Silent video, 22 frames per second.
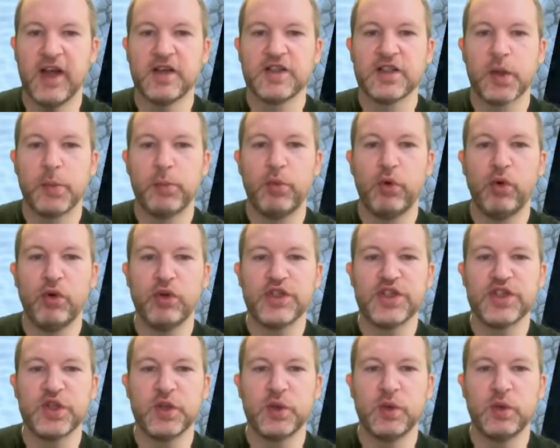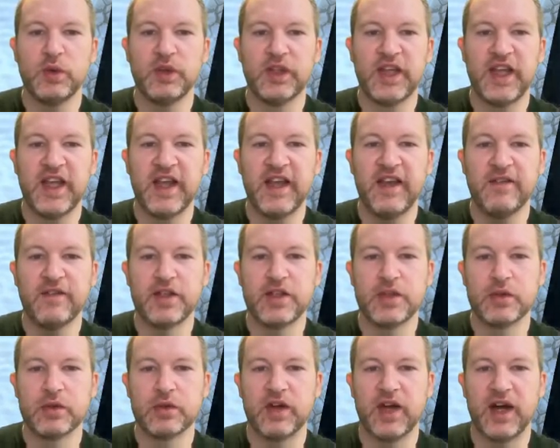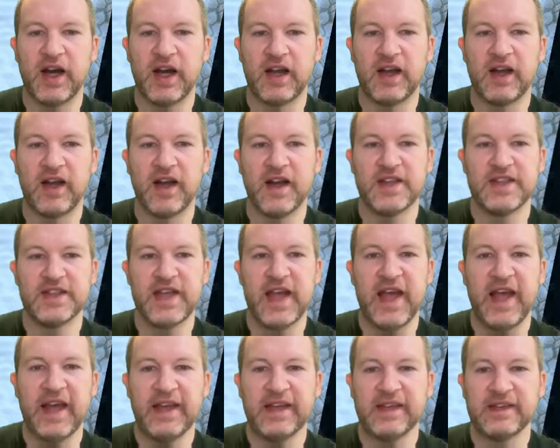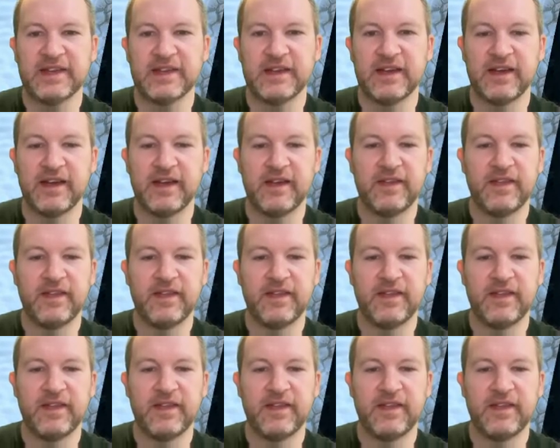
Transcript: So Portal gives your allies haste.